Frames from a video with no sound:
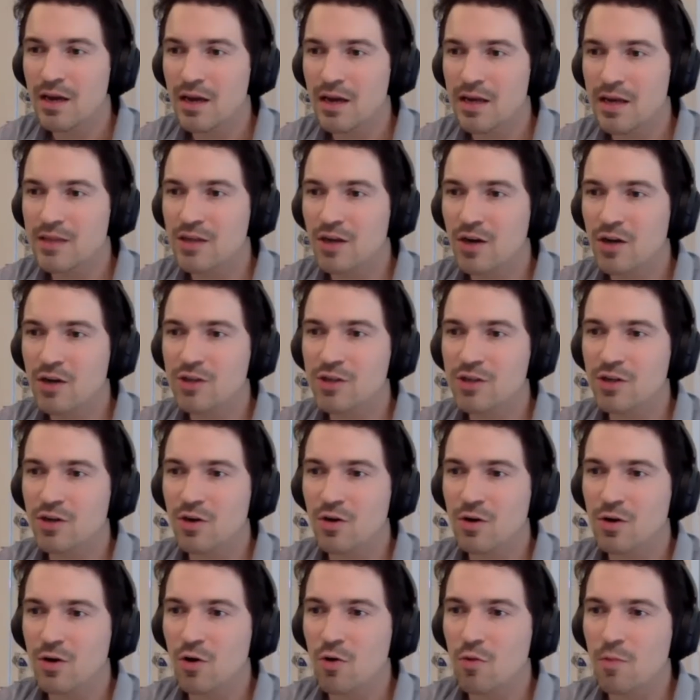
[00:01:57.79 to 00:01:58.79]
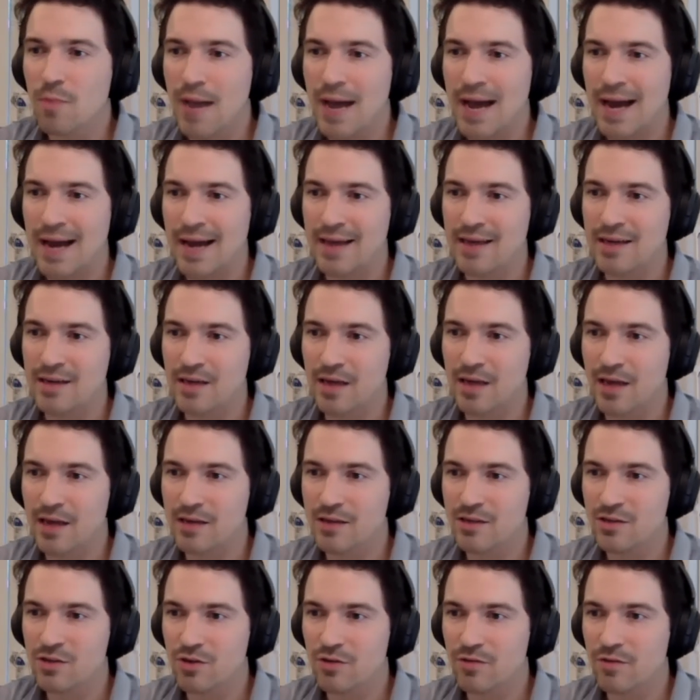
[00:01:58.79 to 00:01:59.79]
It's hard to go back
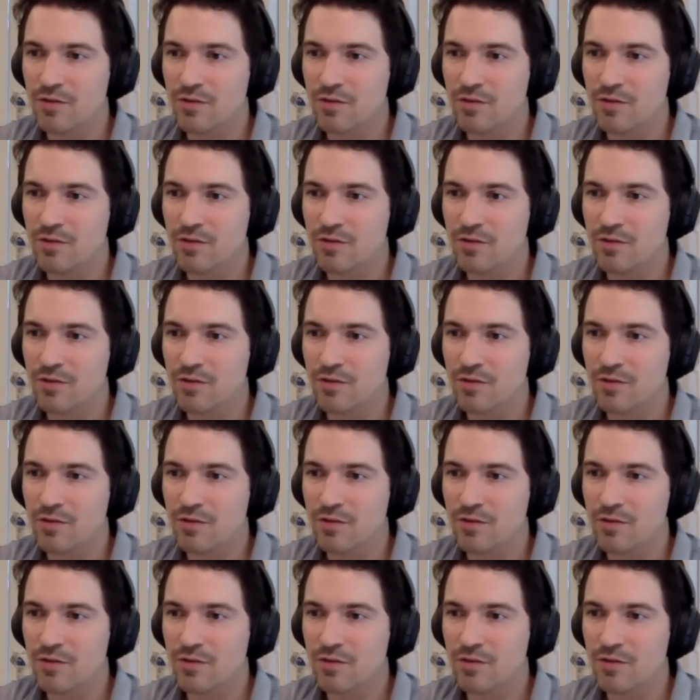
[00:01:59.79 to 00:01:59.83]
and sort of